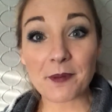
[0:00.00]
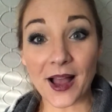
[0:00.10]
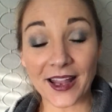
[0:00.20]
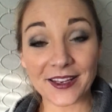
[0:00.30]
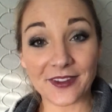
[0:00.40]

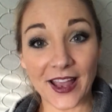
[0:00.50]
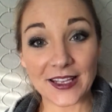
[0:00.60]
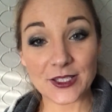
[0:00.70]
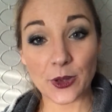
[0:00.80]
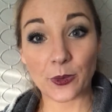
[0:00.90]
my
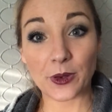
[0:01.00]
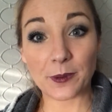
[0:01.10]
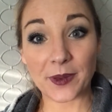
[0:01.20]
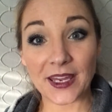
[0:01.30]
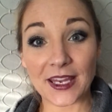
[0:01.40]
advice
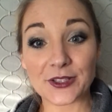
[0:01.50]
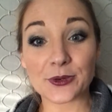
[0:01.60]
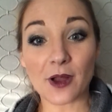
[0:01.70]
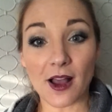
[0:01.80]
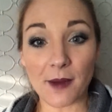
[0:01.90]
would be
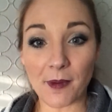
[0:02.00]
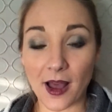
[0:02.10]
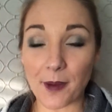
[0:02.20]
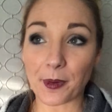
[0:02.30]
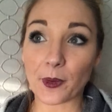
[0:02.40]
to come
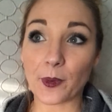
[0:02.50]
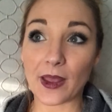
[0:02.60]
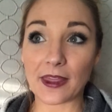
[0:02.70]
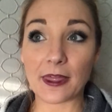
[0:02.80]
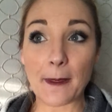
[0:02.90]
up
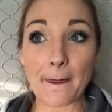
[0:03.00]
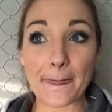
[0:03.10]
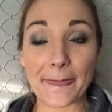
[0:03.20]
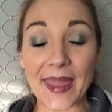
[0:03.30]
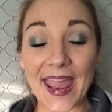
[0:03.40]
with
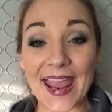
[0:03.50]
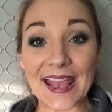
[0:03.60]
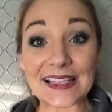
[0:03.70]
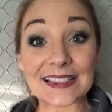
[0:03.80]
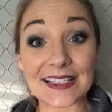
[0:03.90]

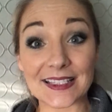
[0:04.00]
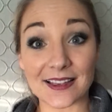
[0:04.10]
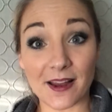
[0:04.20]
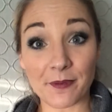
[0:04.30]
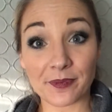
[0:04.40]
a
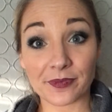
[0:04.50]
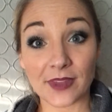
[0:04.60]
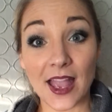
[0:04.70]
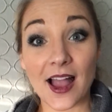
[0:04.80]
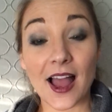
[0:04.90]
system,
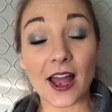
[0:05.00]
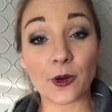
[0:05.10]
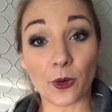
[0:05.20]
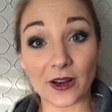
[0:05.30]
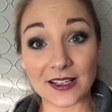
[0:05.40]

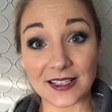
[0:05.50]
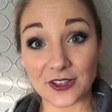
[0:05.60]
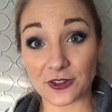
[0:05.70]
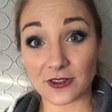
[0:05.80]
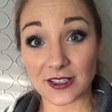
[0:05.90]
an
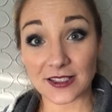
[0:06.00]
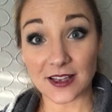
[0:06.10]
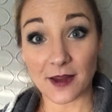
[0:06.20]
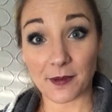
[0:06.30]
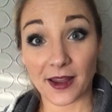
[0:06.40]
organizational
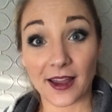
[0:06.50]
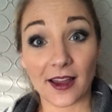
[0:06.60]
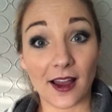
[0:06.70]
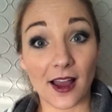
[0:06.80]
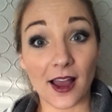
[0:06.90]
system.
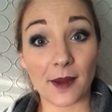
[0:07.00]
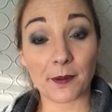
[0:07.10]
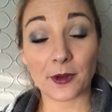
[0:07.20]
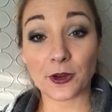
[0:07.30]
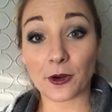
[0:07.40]

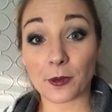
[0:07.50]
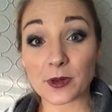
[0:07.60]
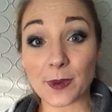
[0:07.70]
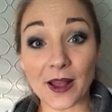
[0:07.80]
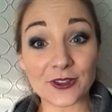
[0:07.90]
Your
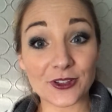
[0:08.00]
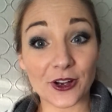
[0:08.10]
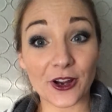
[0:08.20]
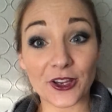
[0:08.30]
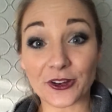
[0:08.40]

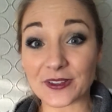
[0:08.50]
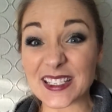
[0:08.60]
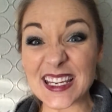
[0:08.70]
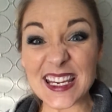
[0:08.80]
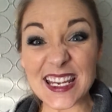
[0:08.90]
sponsor, your
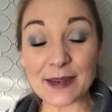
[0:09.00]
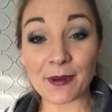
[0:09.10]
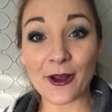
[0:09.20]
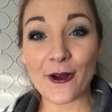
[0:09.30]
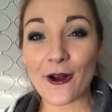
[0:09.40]

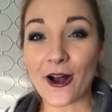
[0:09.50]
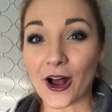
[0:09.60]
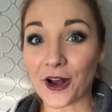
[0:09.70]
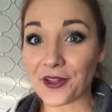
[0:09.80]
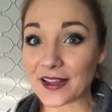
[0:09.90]
team,
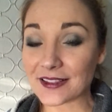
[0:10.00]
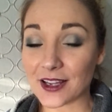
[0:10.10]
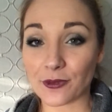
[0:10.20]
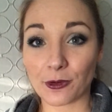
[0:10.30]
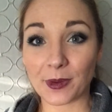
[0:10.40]
all that
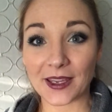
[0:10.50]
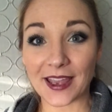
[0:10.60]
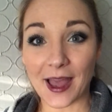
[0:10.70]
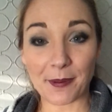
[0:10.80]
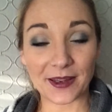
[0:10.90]
stuff will
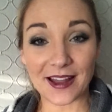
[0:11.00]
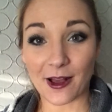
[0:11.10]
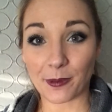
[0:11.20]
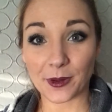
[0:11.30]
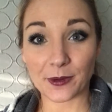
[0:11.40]
be happy to
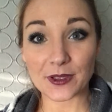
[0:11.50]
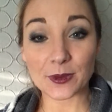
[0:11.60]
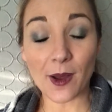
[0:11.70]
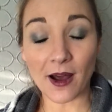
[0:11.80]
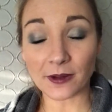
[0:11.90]
help you
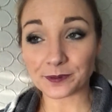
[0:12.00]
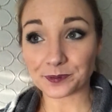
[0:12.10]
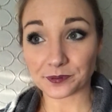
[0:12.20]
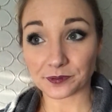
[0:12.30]
as well.